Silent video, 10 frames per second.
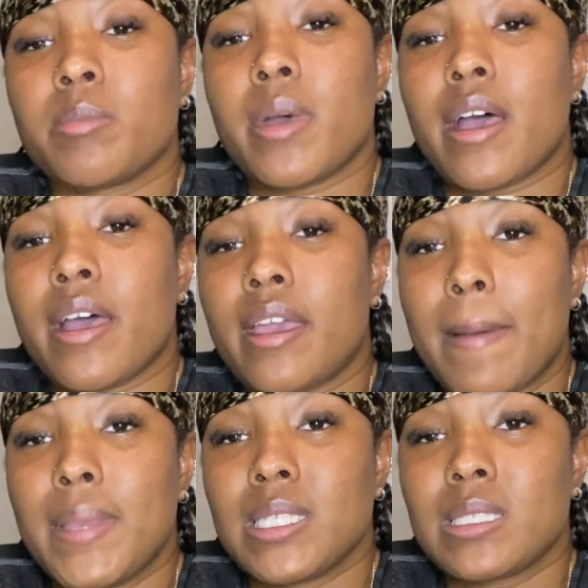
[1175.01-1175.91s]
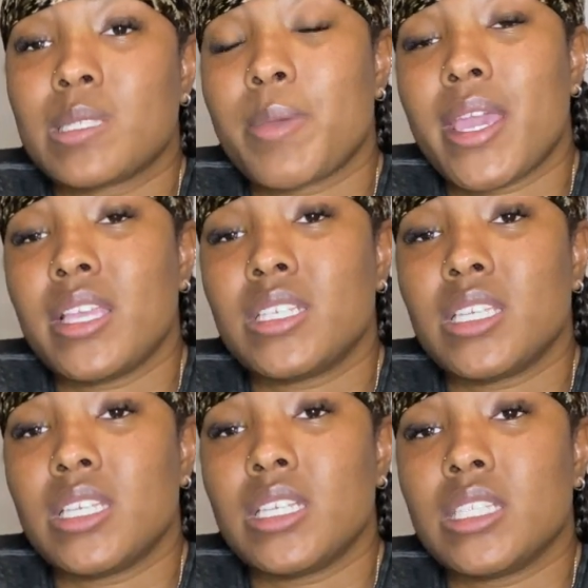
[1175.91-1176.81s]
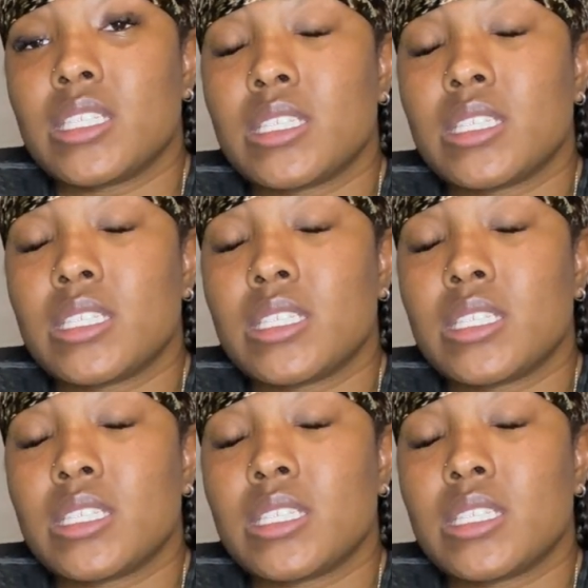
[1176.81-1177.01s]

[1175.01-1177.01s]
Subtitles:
my business page is